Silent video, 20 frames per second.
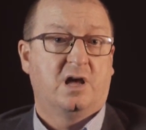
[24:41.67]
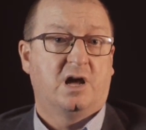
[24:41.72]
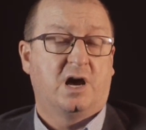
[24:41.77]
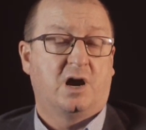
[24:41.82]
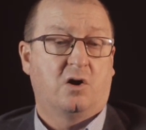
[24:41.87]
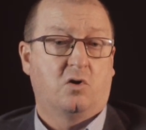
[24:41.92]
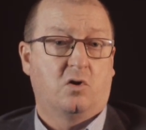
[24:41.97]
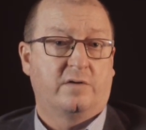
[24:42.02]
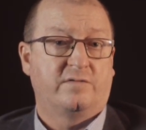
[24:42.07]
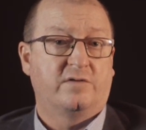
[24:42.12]

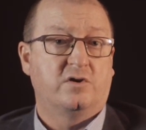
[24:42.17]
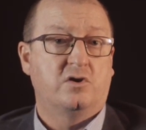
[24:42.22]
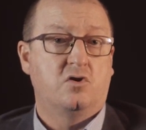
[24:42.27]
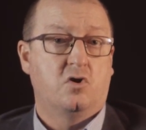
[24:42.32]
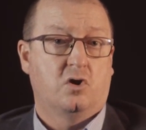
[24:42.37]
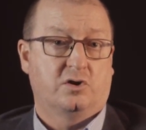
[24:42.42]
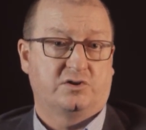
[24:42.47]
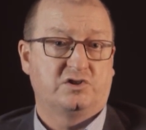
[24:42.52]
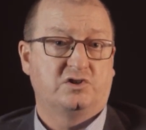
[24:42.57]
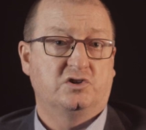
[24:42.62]
are often
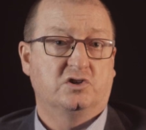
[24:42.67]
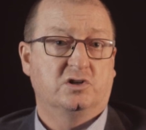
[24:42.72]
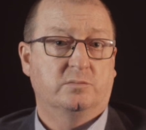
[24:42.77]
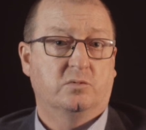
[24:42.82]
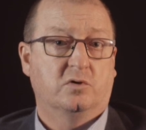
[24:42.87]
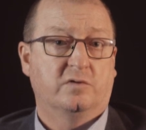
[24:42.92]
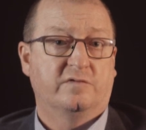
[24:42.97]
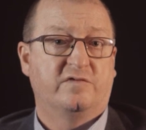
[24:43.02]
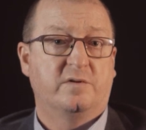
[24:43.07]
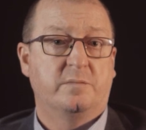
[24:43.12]
not
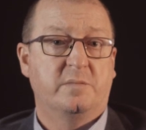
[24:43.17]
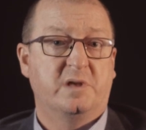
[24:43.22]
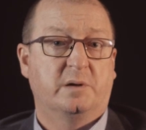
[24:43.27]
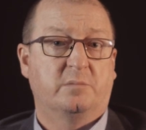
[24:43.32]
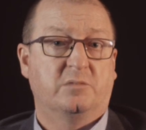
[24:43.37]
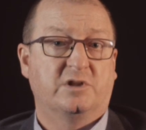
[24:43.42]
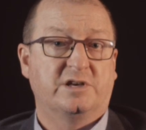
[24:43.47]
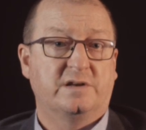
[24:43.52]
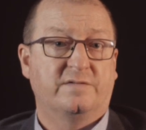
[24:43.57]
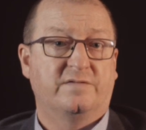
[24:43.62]
suitable for
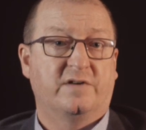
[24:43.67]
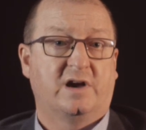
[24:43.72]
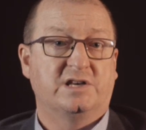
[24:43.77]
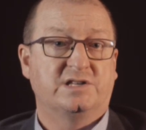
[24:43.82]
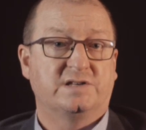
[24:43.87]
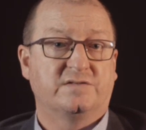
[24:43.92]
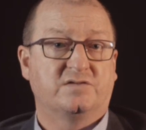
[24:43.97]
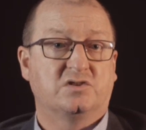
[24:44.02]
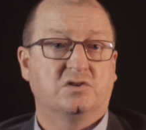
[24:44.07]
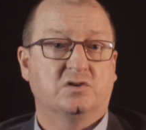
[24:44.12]
minimally
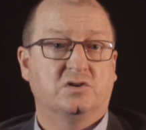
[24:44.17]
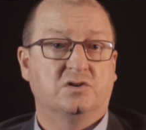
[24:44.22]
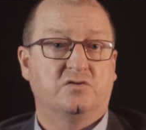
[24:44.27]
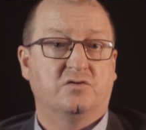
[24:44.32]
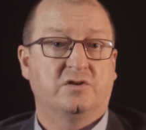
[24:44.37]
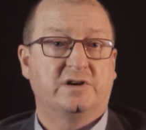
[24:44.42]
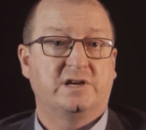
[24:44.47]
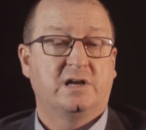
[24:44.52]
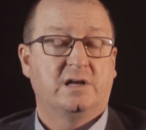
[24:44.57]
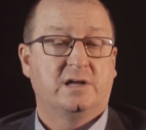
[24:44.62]
invasive
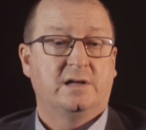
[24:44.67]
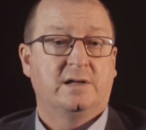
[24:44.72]
surgery.